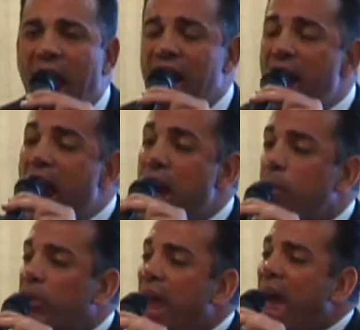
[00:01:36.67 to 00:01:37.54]
and
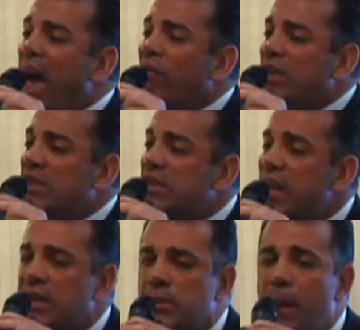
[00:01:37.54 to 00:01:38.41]
able to have a
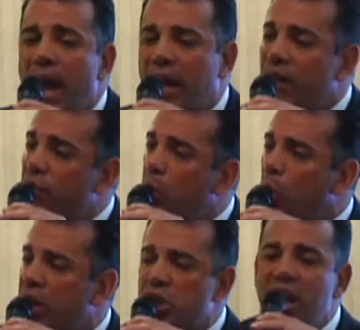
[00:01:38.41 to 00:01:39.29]
six pack if you
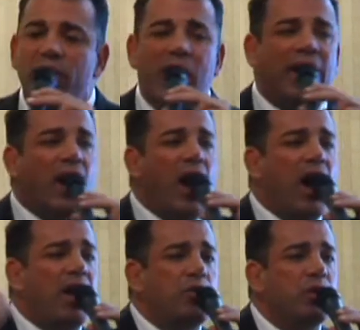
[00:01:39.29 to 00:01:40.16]
wish, even at
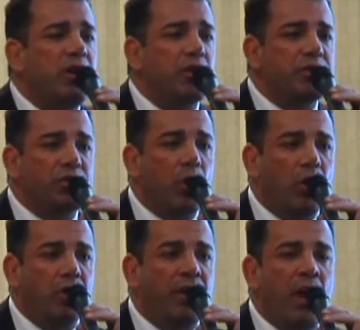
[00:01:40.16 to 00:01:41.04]
100 years
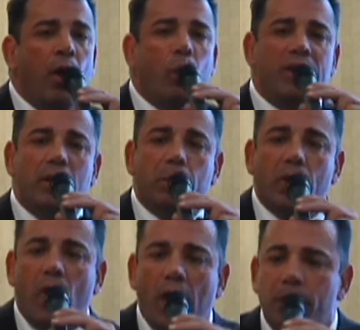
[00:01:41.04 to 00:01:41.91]
old, with the
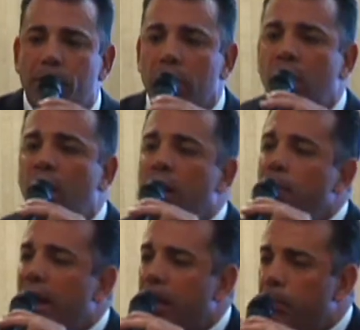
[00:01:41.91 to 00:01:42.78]
proper
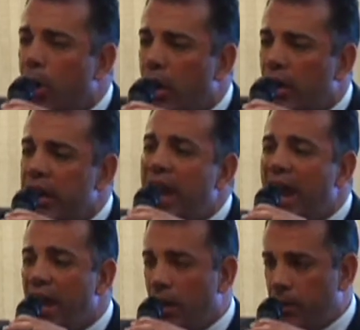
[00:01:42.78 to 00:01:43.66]
metabolic
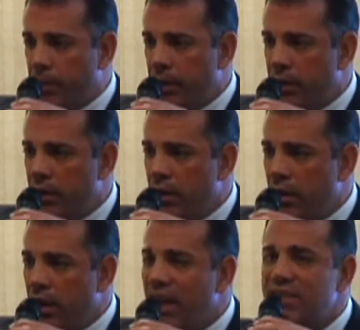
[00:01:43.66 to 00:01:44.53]
help.
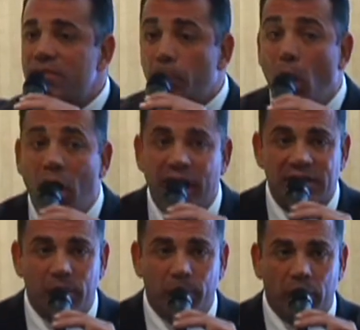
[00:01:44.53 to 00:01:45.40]
It's
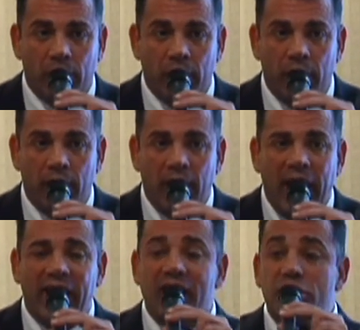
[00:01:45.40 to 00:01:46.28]
possible,
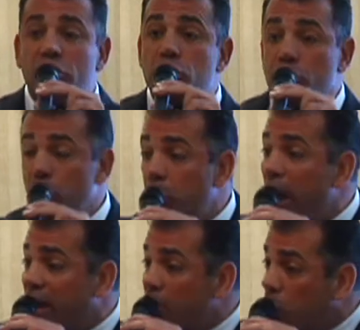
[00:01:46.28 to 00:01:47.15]
and it's true,
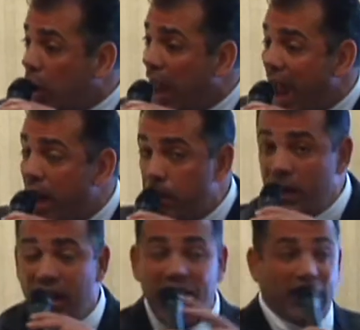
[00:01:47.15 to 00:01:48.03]
and it will
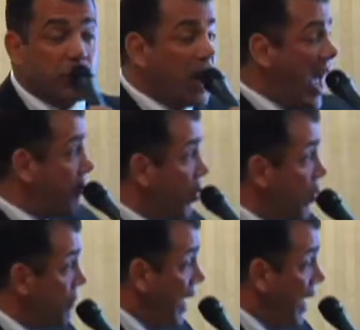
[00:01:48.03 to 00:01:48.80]
happen. And that's what happened with